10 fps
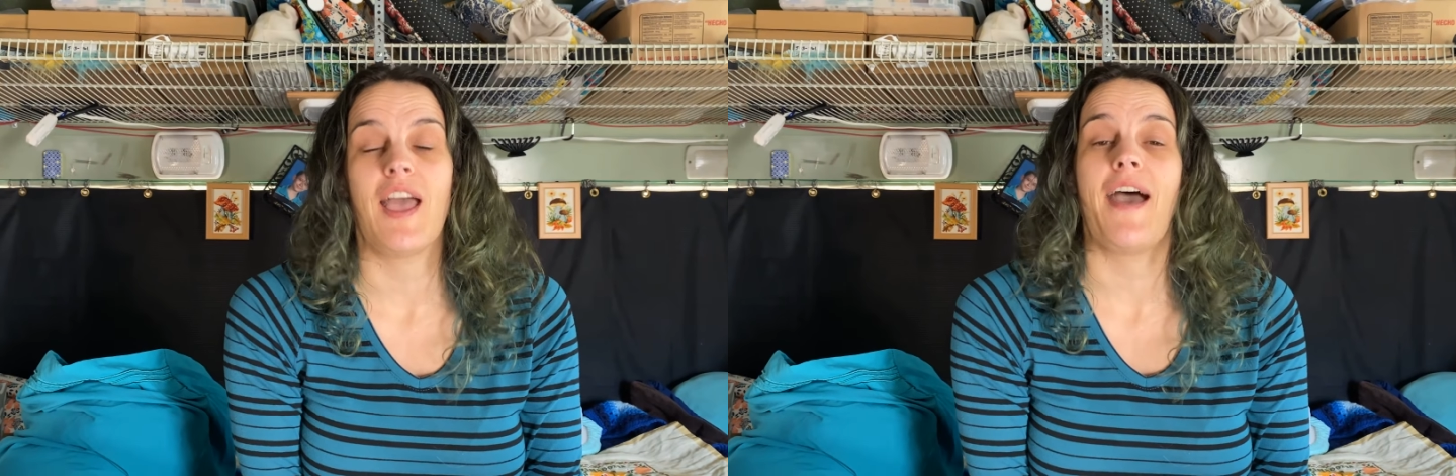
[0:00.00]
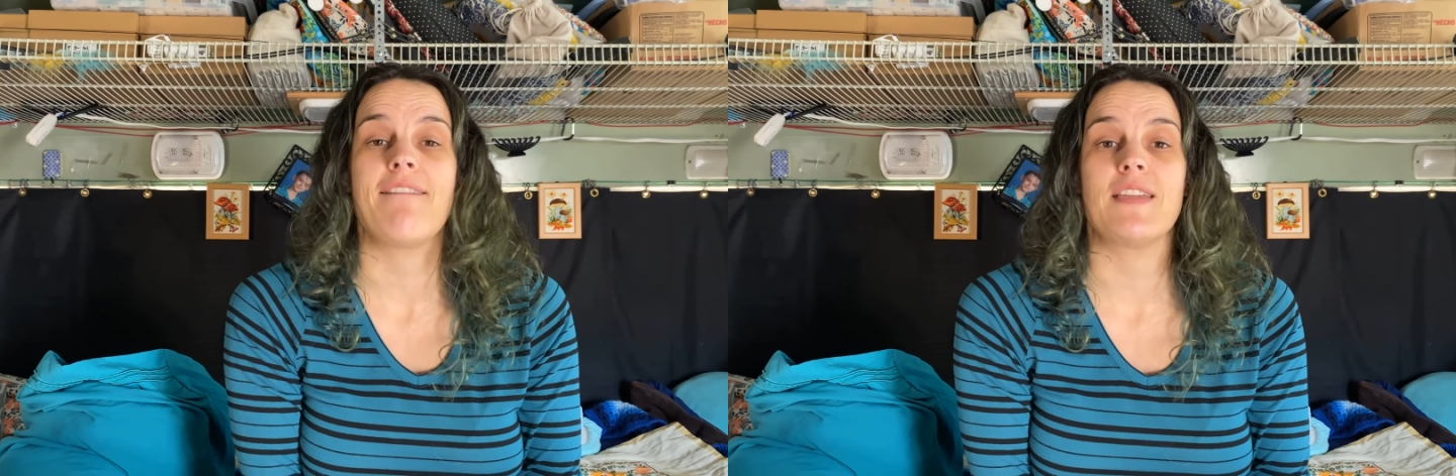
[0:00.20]

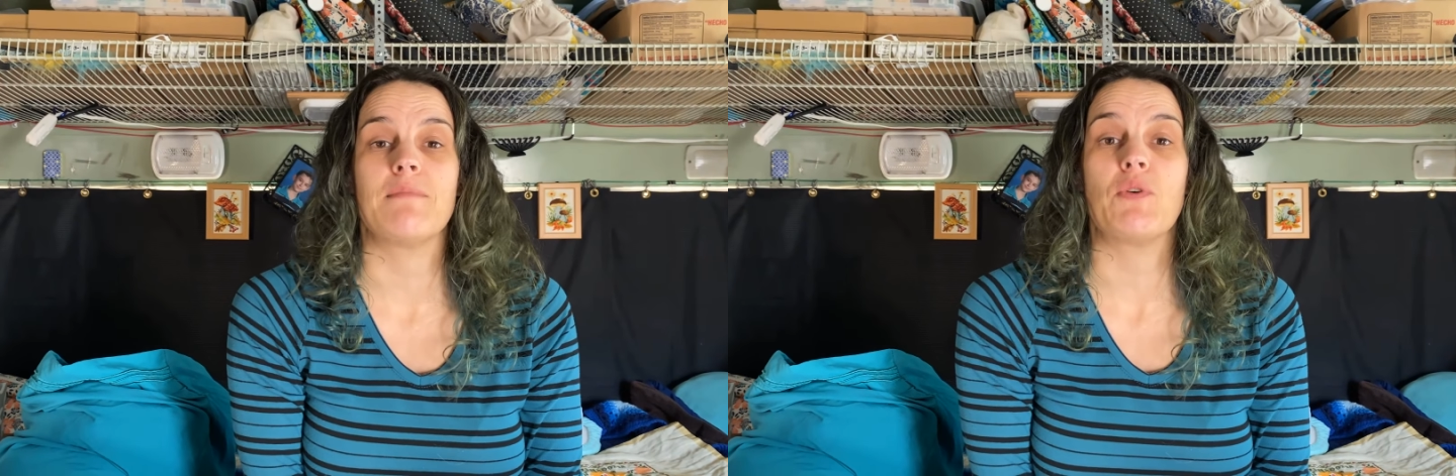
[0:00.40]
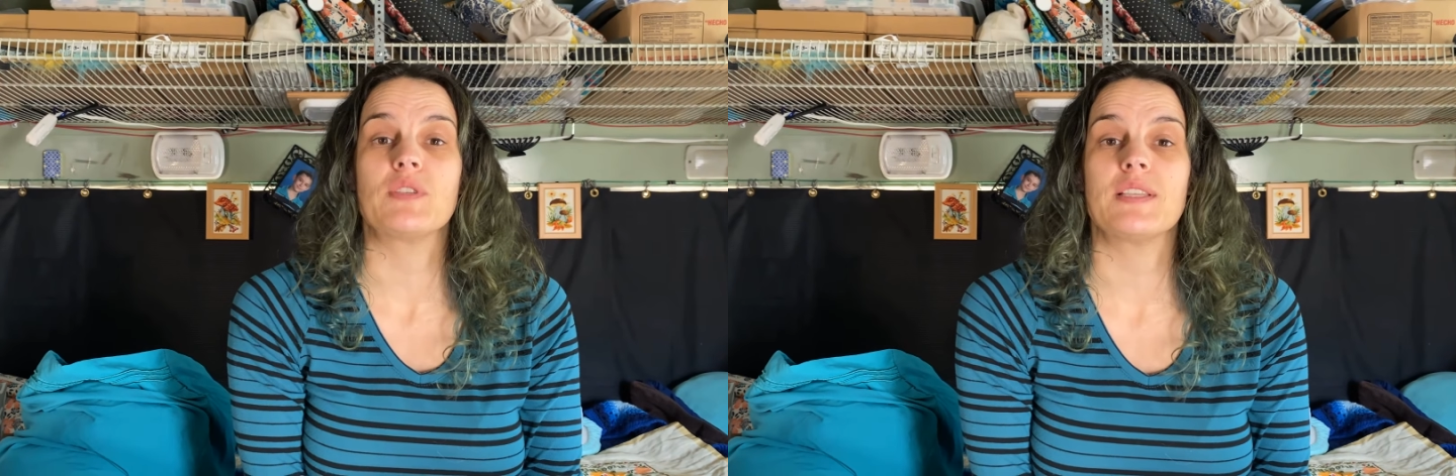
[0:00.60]

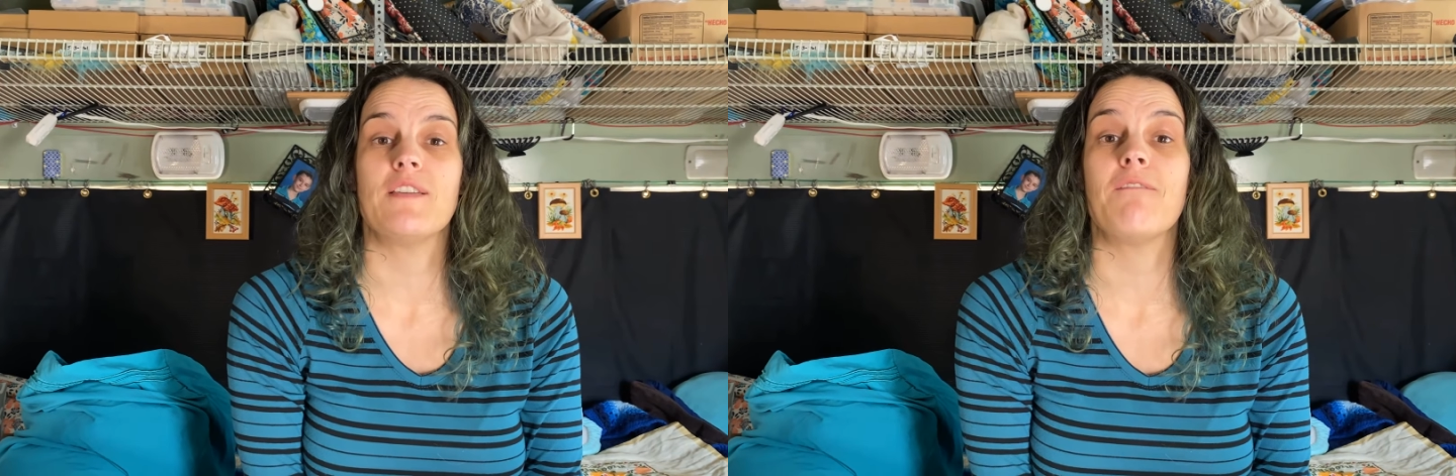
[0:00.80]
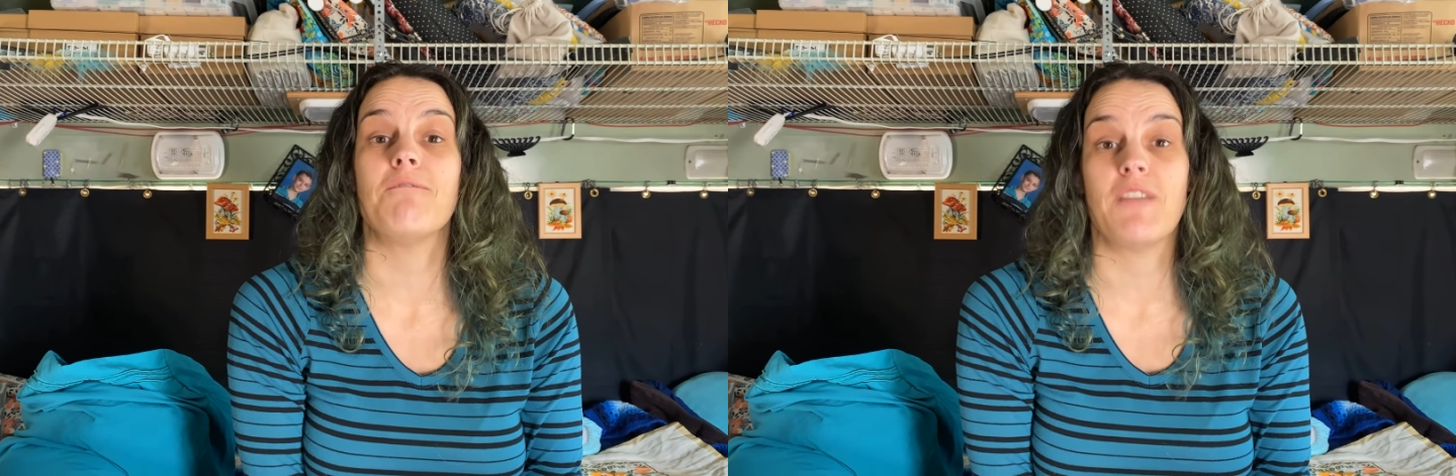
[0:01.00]
having
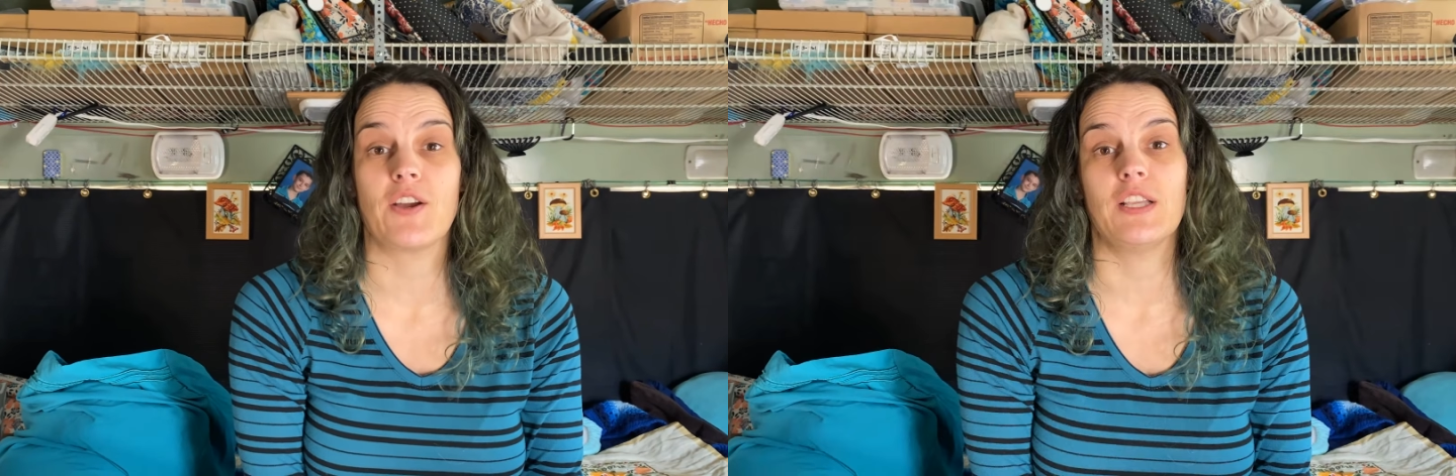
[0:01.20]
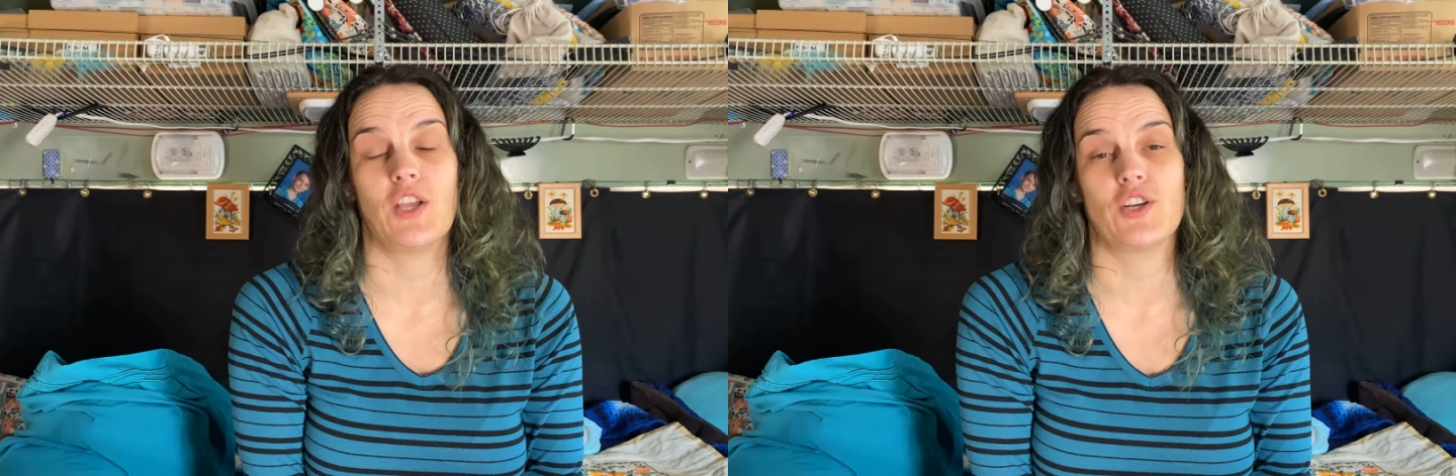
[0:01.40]
mostly
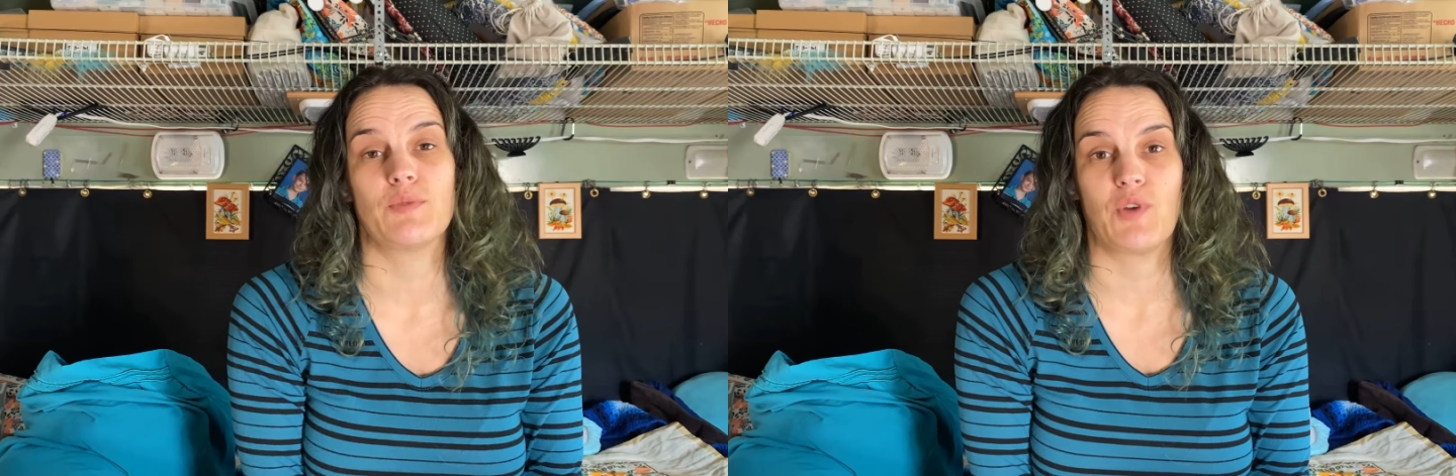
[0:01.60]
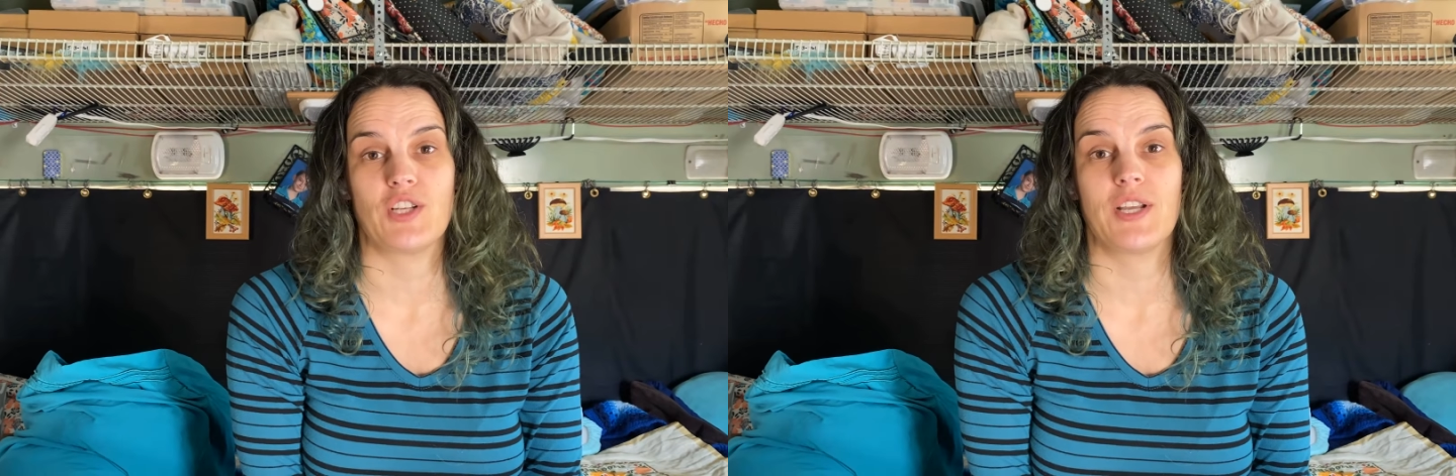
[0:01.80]
very
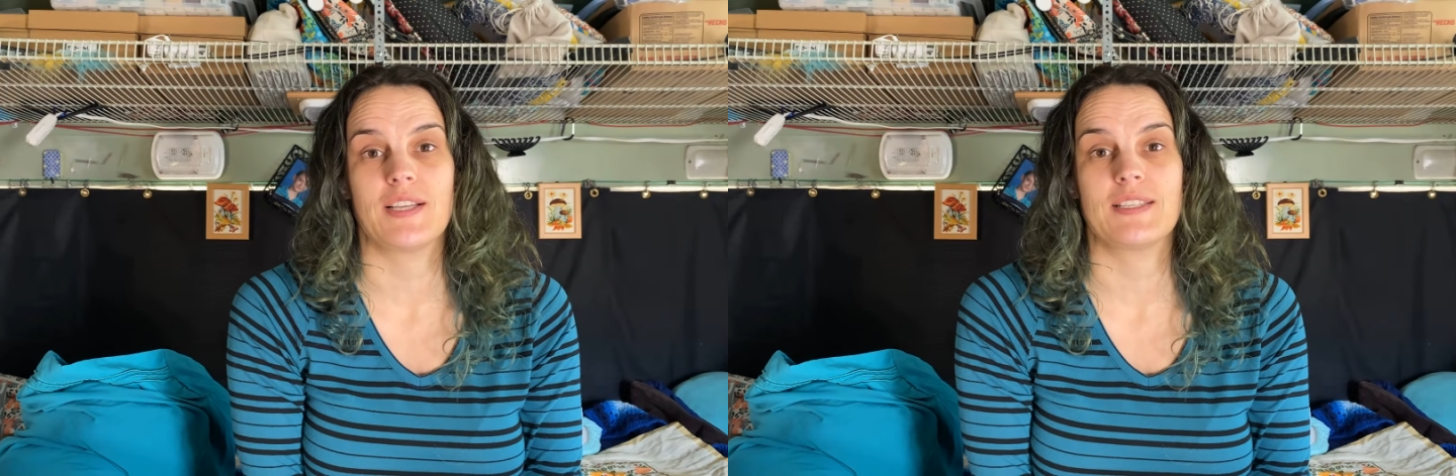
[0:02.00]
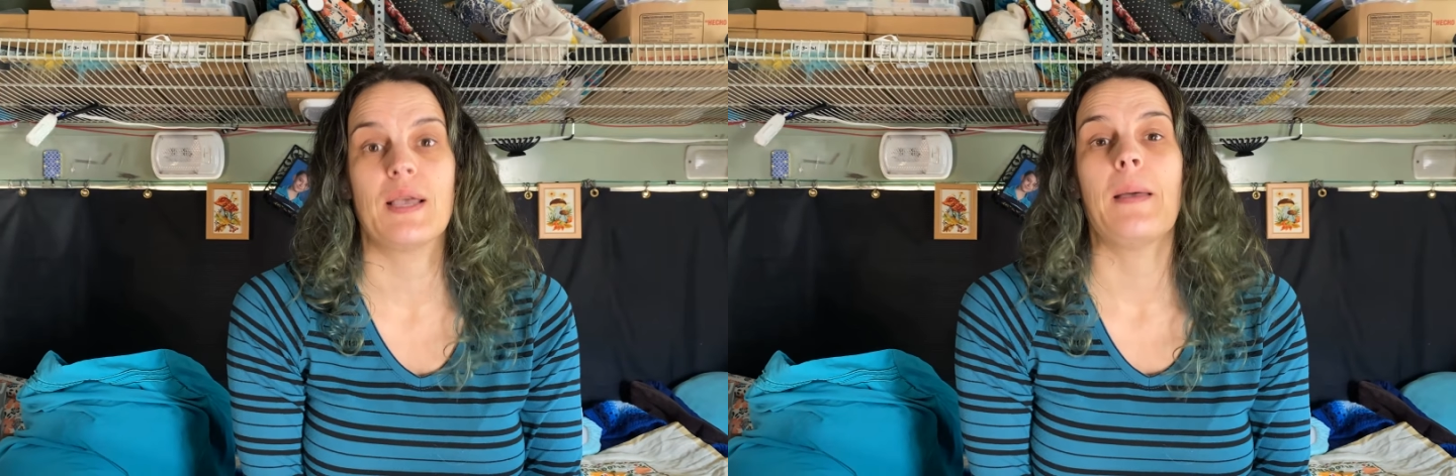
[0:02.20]
large
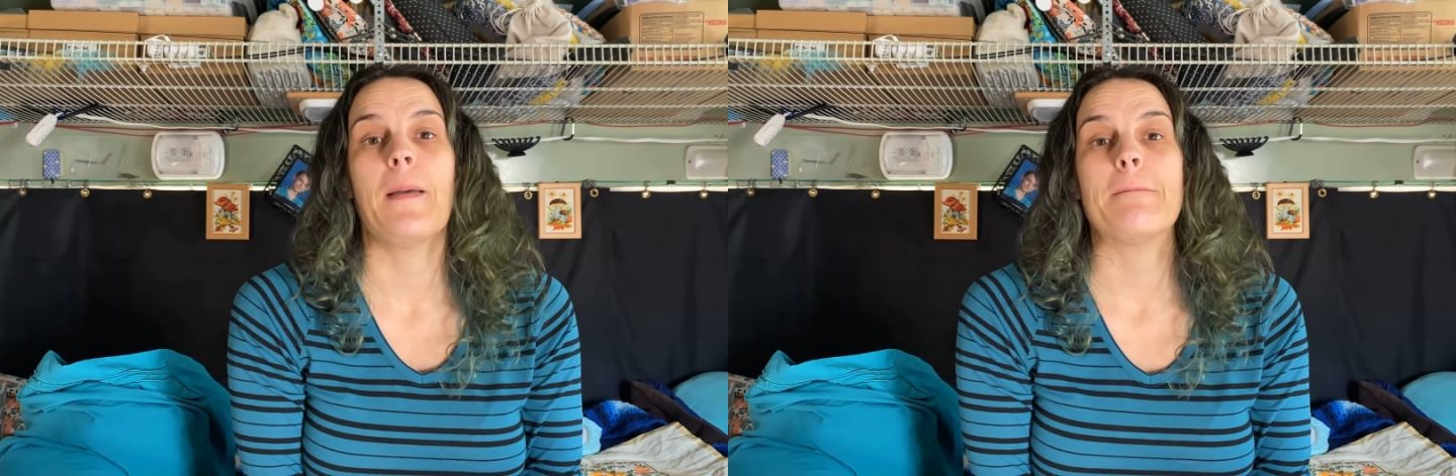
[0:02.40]
projects.